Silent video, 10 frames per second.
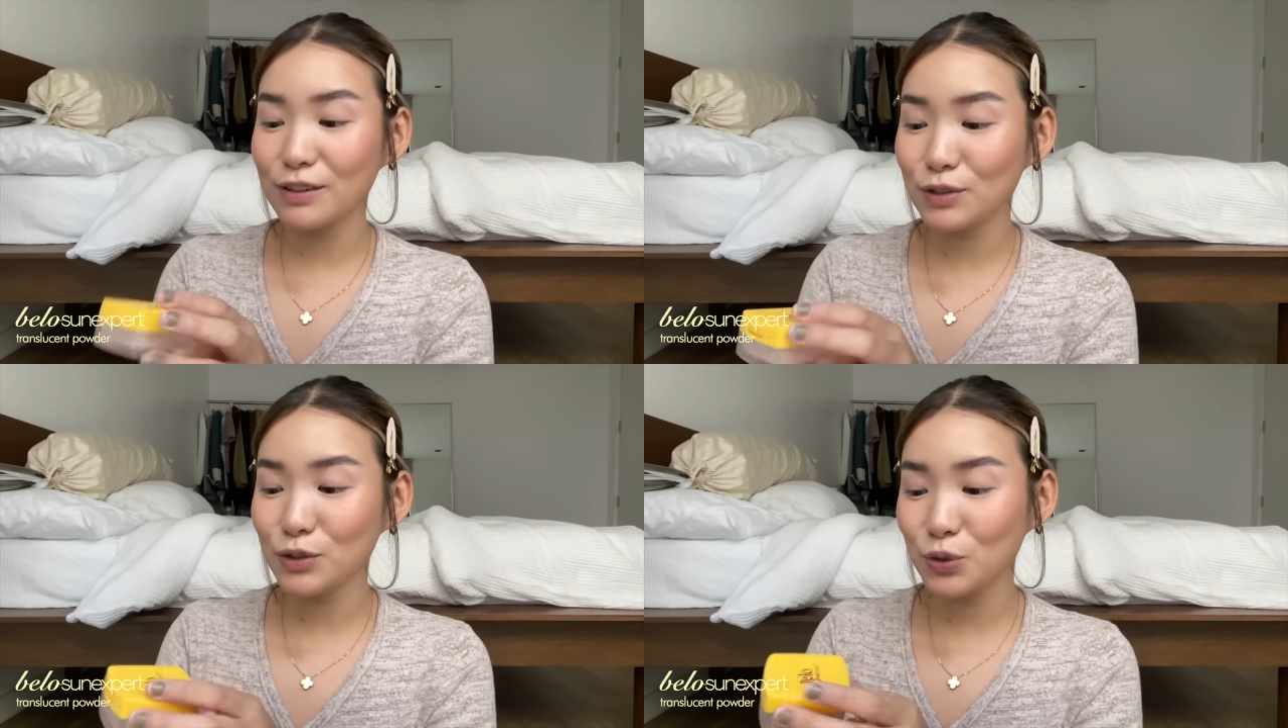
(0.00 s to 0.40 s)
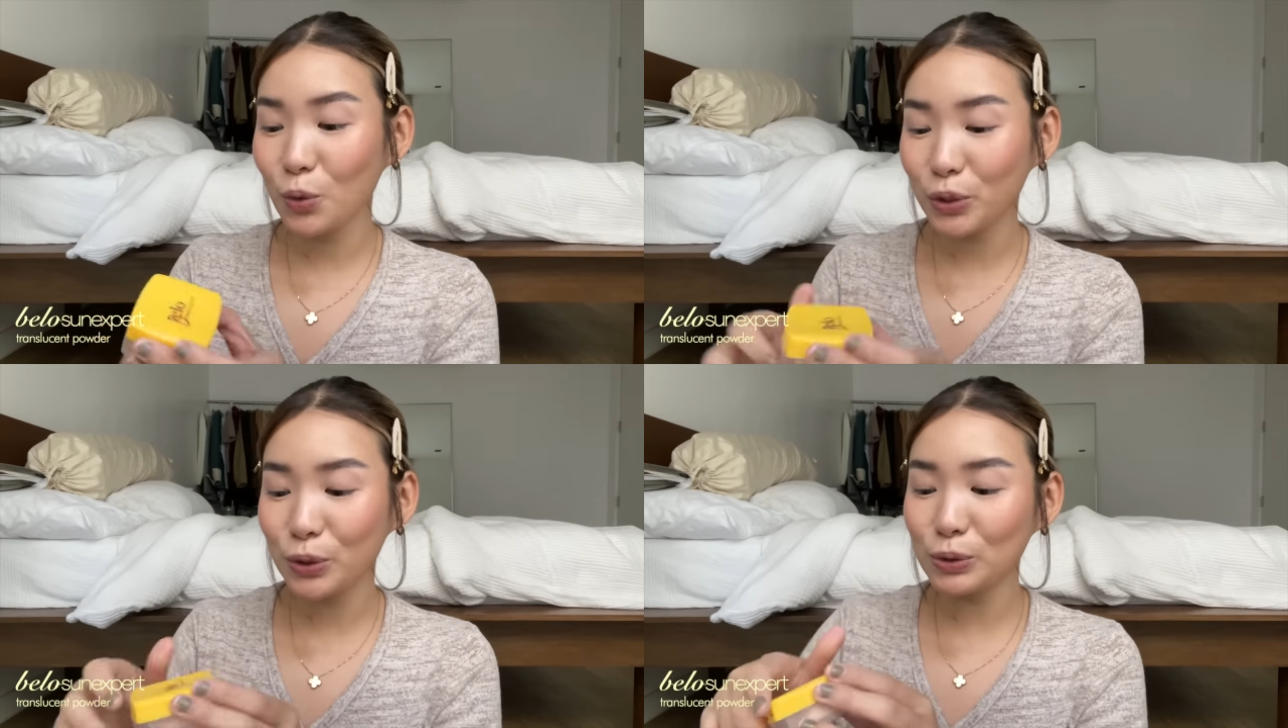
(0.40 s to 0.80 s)
This is
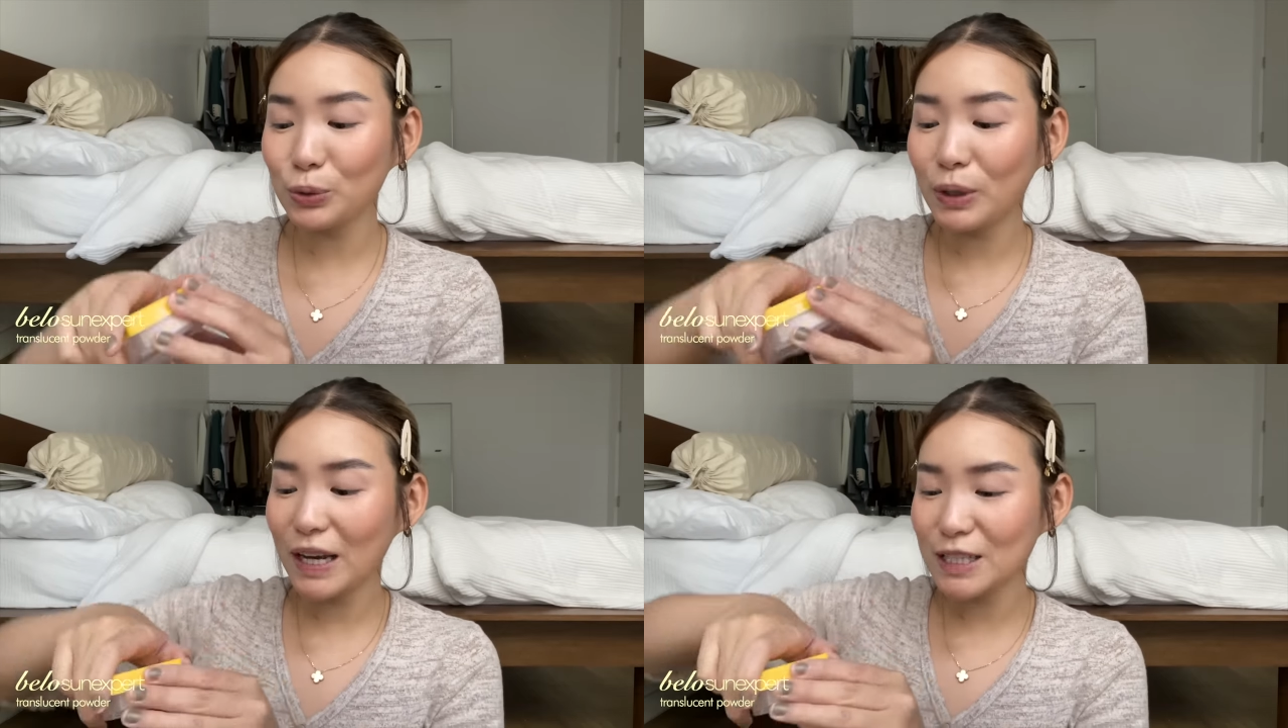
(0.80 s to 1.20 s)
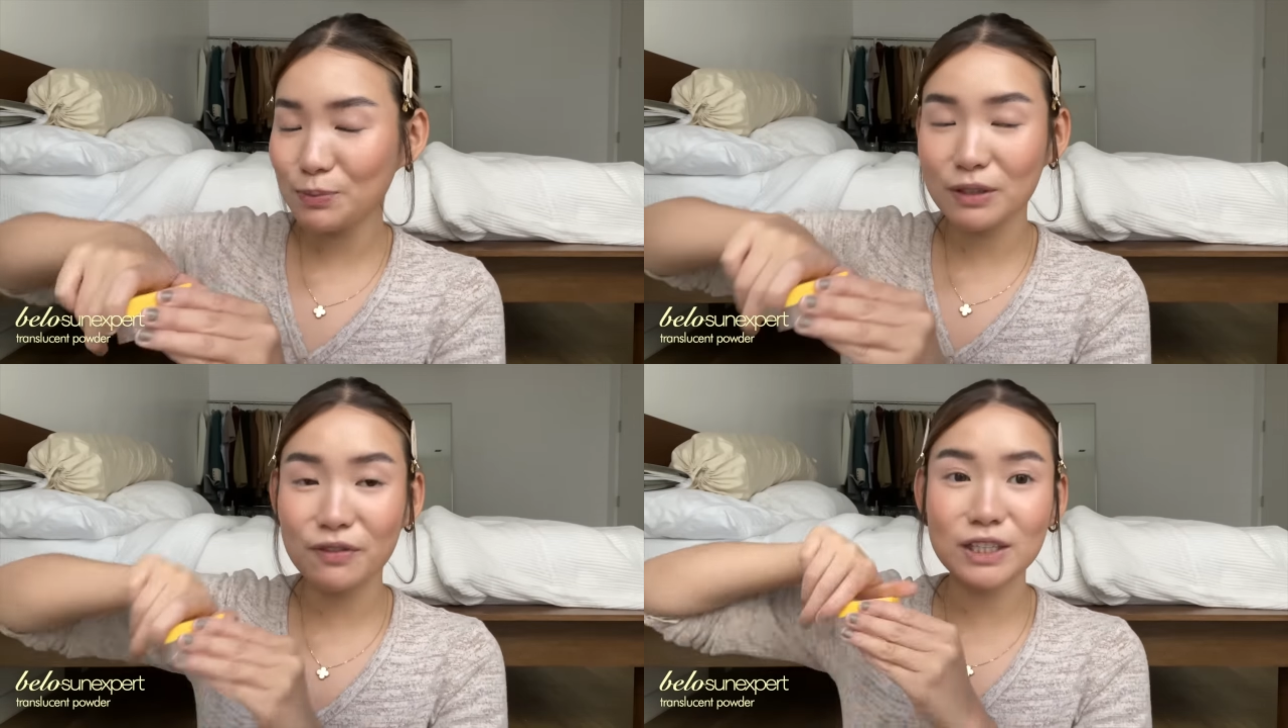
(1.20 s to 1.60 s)
so cute, you guys.
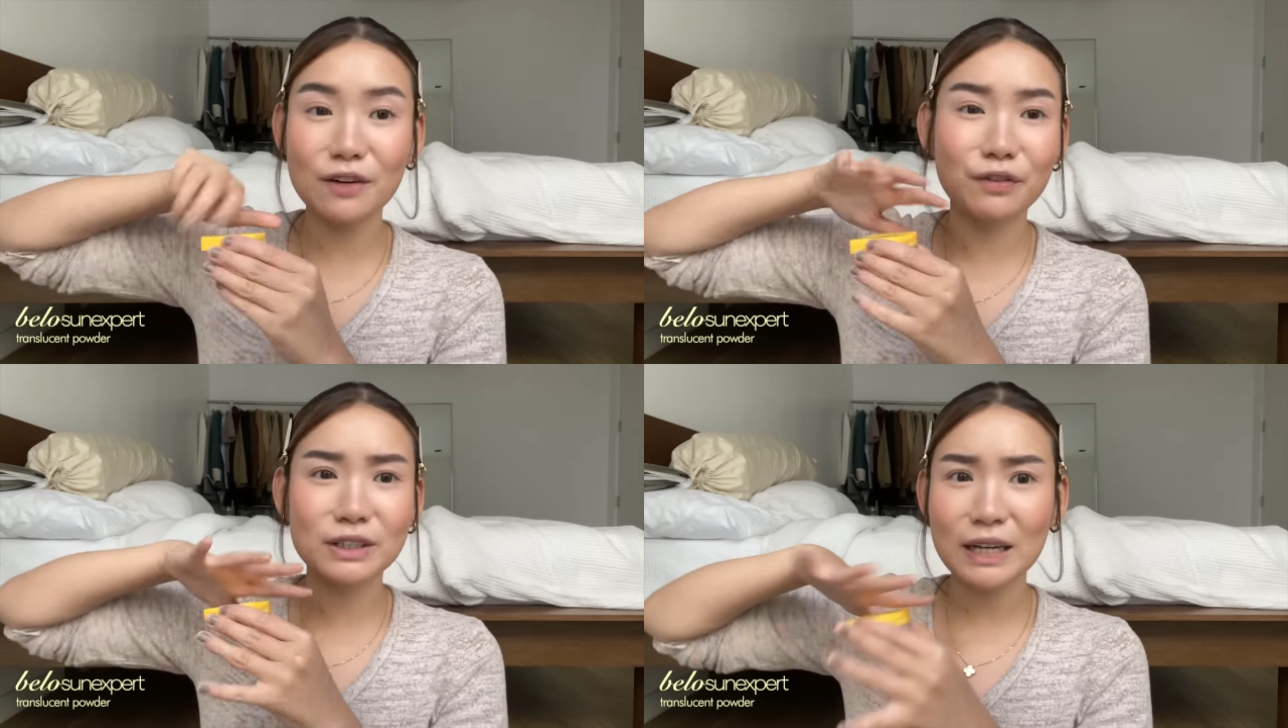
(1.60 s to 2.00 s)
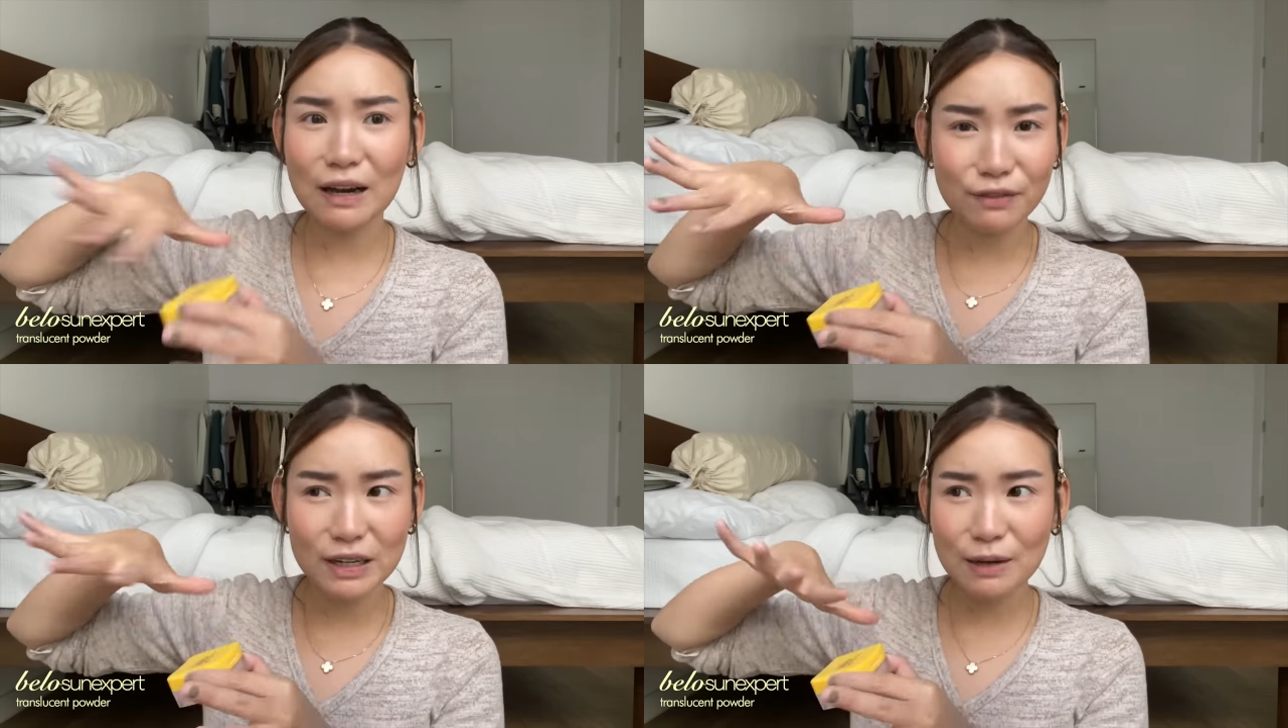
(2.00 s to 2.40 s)
Perfect siya for
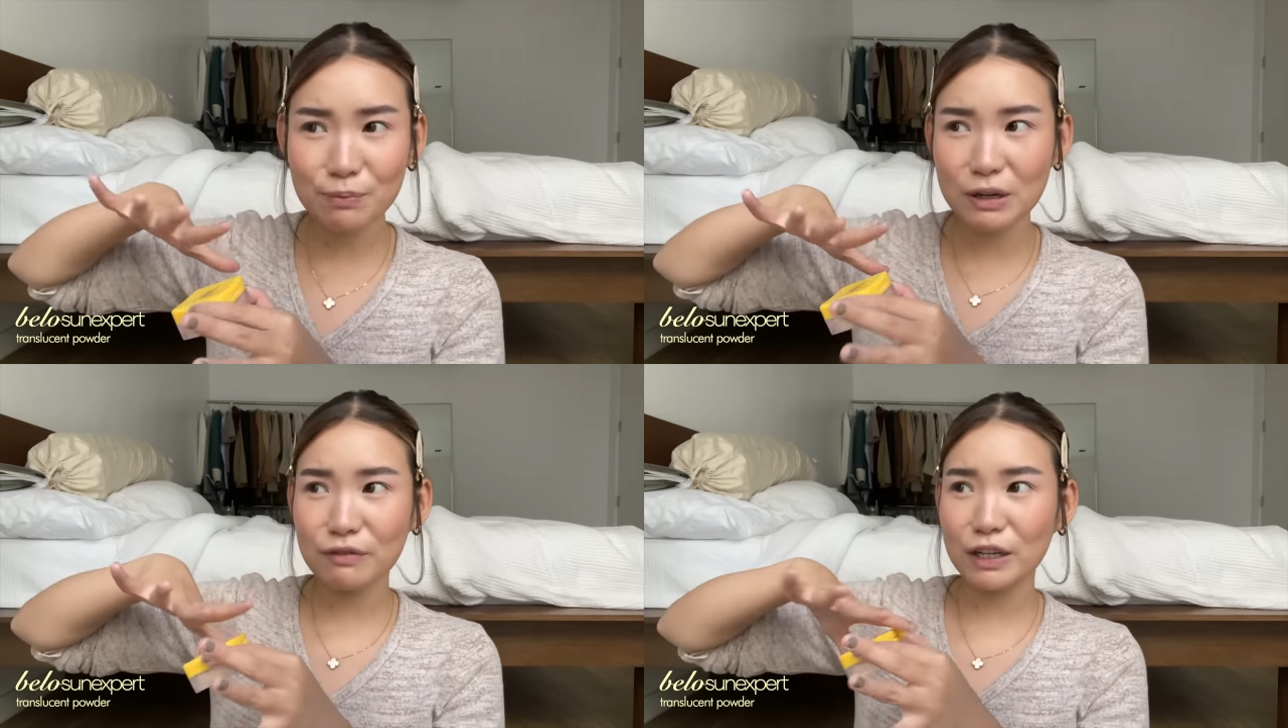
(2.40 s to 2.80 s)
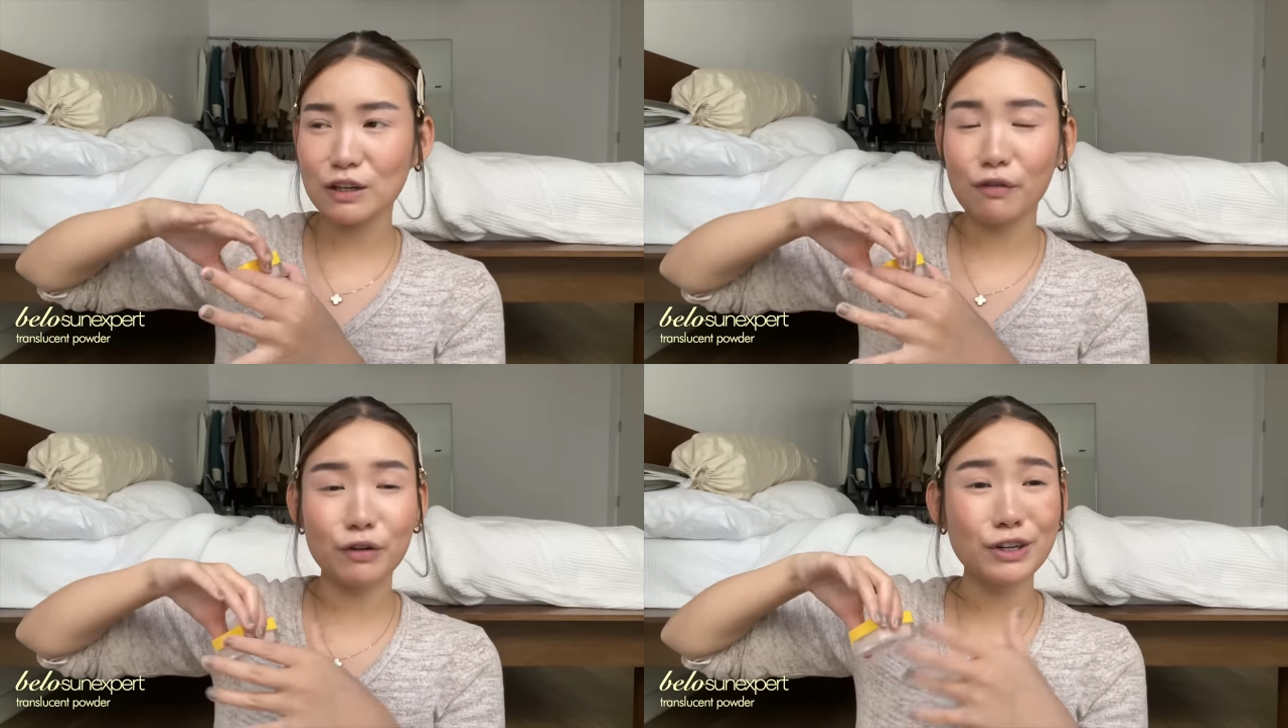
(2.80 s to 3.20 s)
traveling, perfect
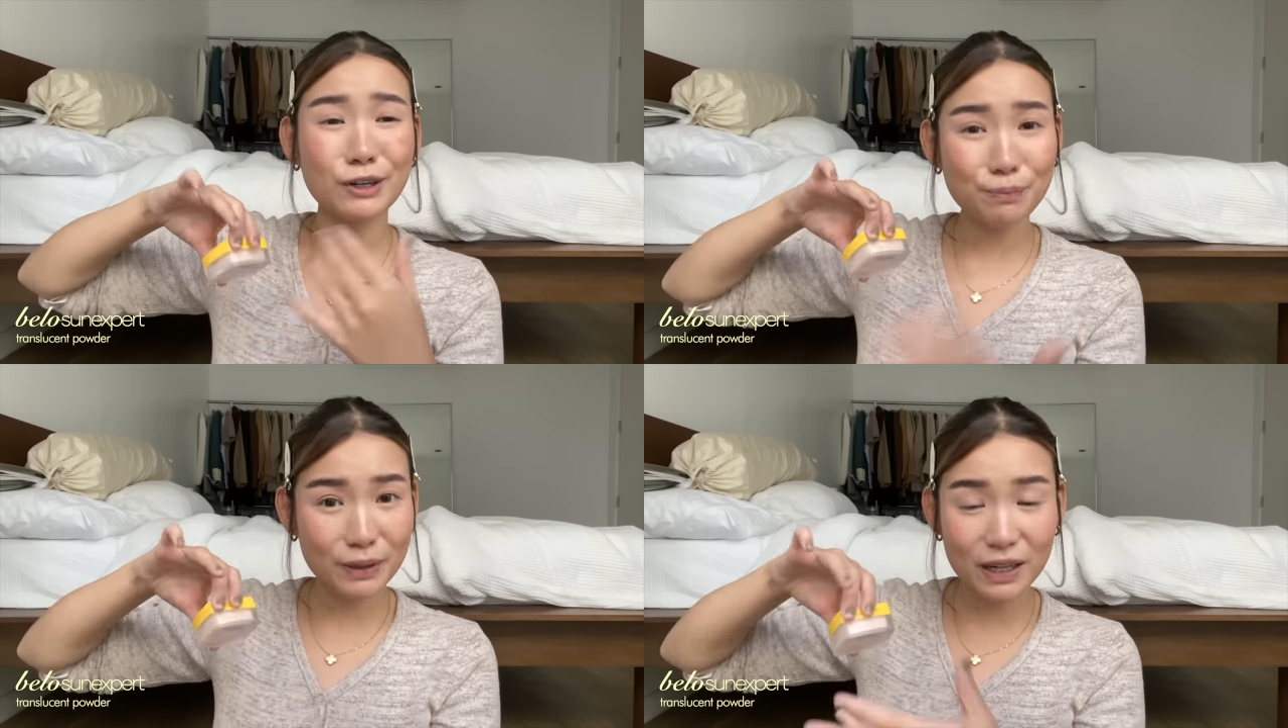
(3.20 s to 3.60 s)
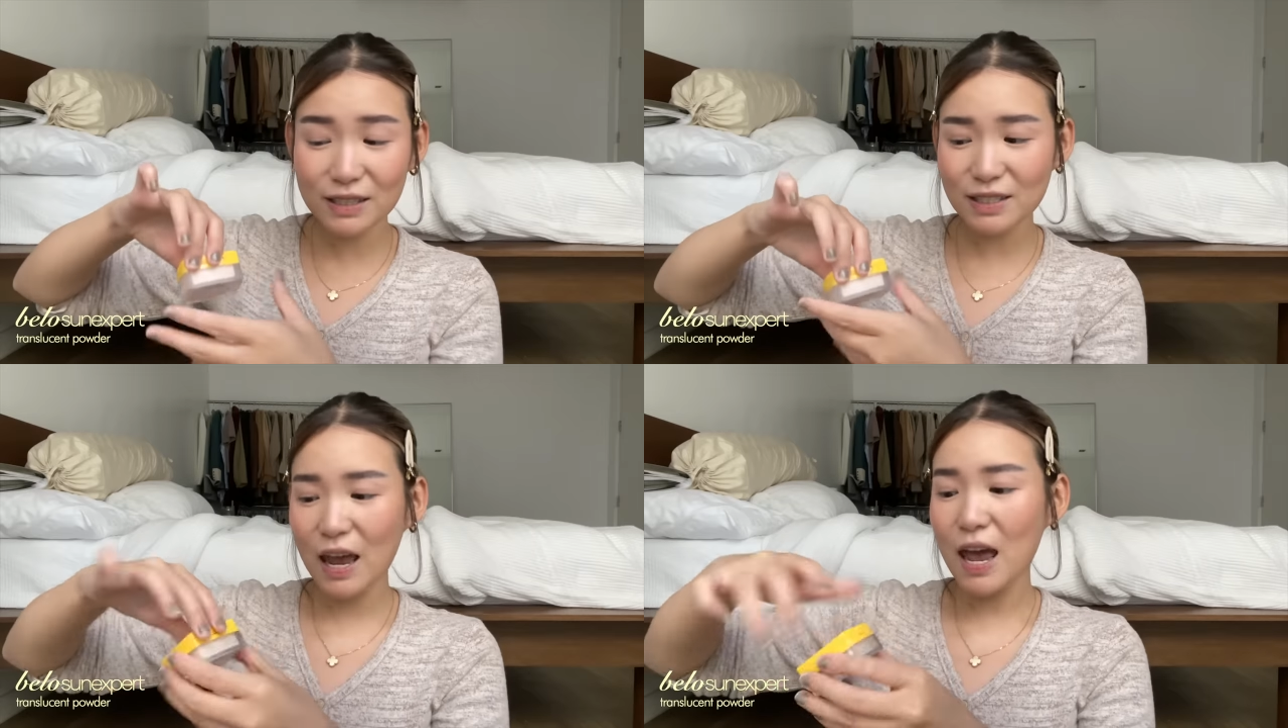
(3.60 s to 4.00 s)
siya for your purse,